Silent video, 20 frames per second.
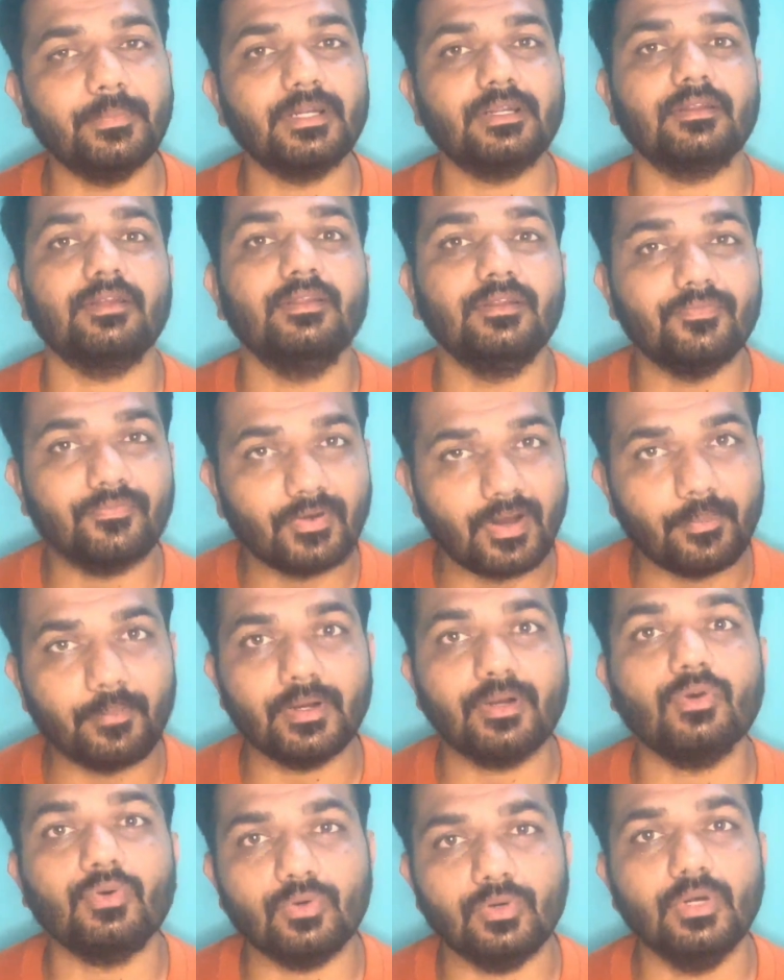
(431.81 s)
but in
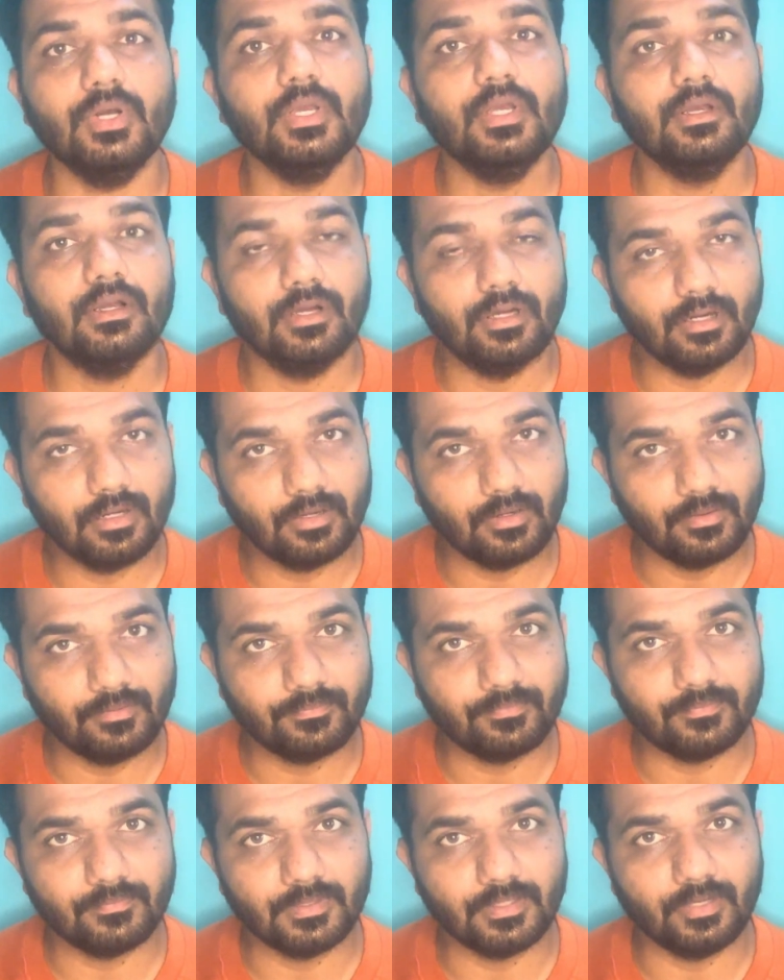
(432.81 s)

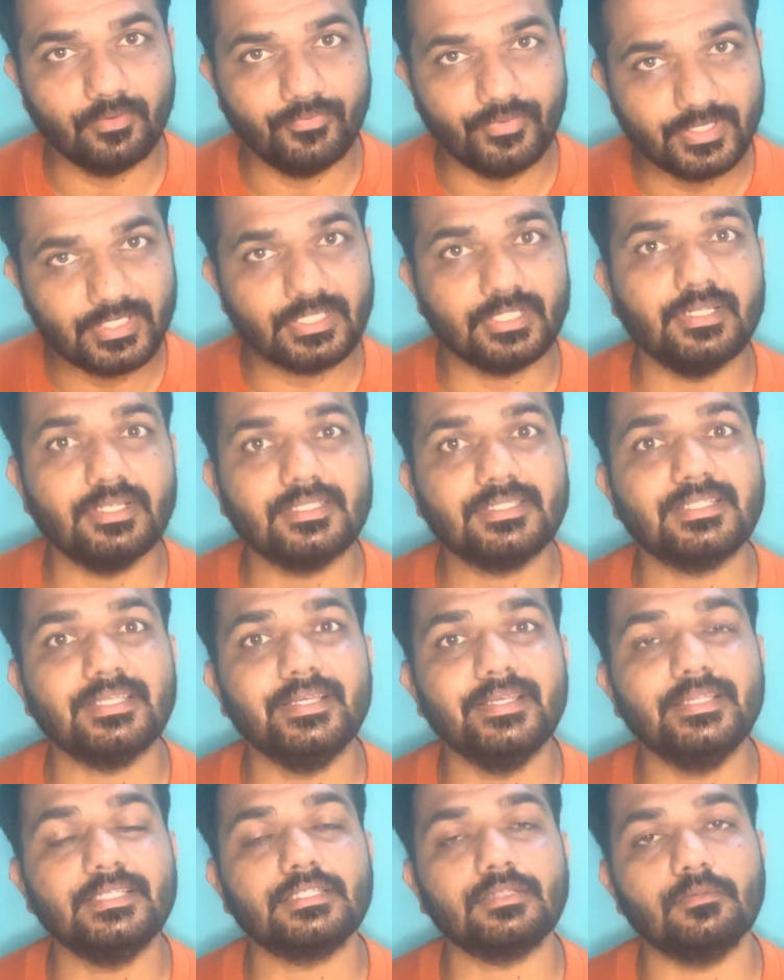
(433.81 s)
pharmacovigilance
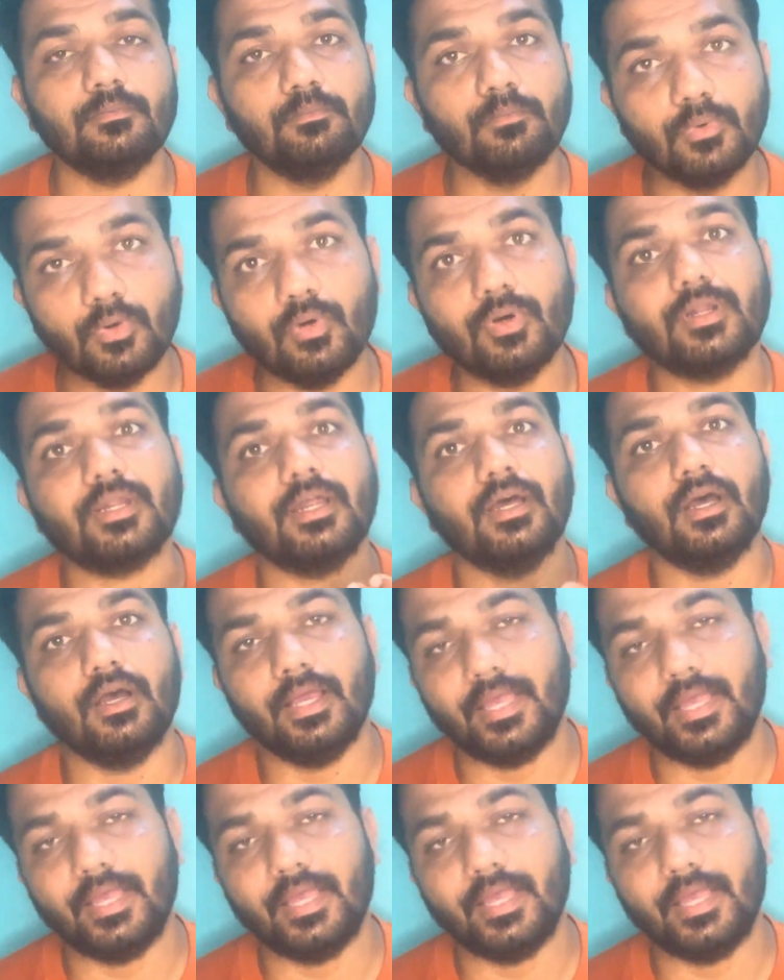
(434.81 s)
is more